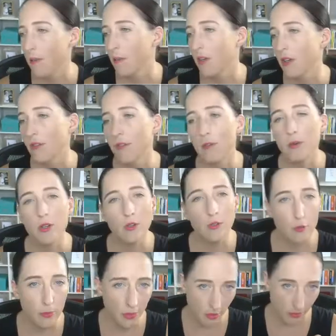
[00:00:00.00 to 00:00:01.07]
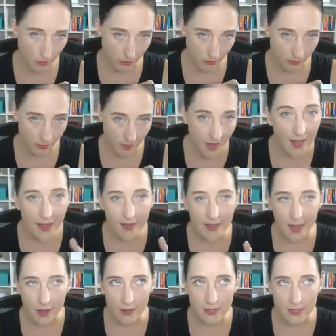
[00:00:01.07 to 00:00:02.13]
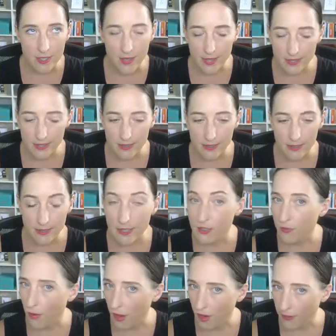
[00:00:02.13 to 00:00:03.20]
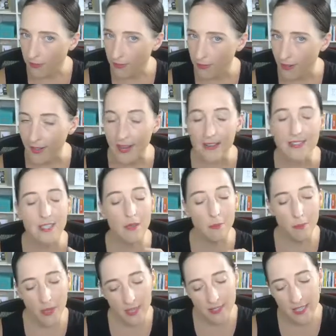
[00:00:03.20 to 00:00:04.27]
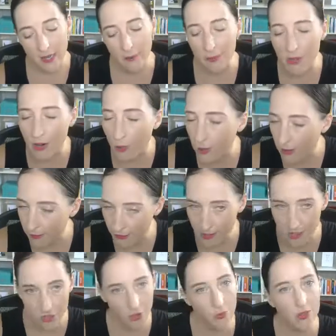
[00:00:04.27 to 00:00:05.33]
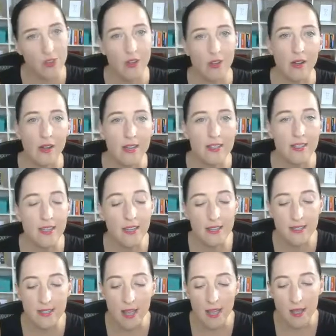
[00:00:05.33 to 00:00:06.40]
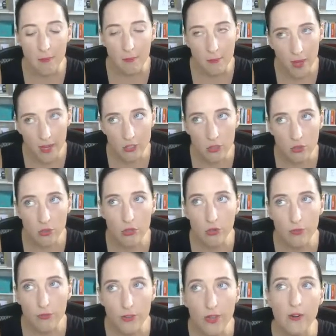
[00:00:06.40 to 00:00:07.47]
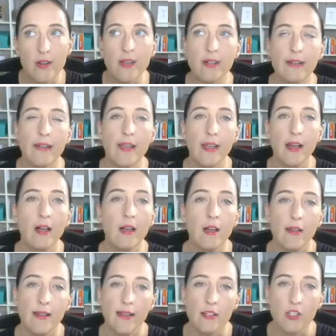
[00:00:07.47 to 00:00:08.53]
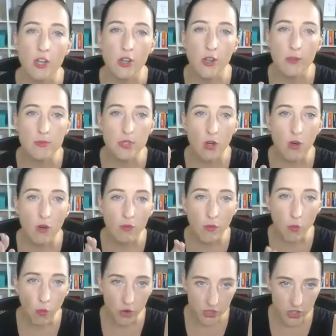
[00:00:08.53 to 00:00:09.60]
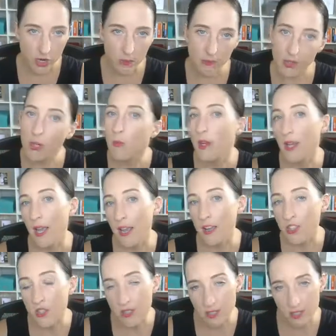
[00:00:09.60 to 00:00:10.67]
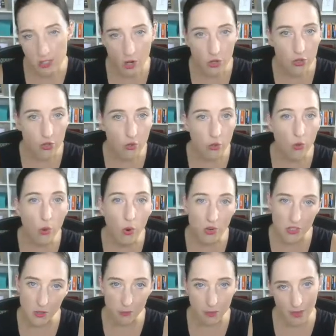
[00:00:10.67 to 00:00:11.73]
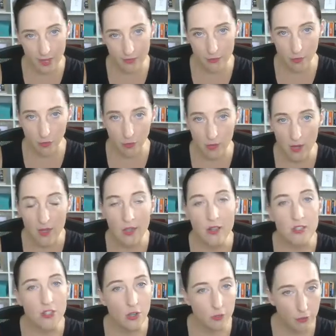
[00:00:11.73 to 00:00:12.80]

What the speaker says: beautiful, beautiful, beautiful. Now, so that's 5. Okay, so the big tip that I want to finish on with you guys is make sure you're very clear in terms of what type of communication is to go through what platform. So